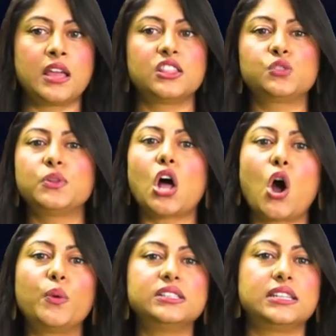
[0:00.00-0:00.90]
this will
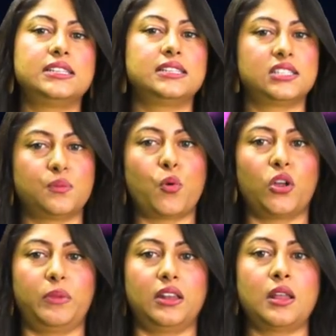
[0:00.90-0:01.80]
always lead to
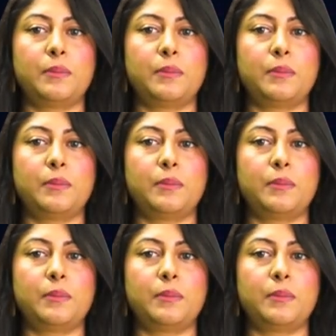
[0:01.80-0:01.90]
disappointment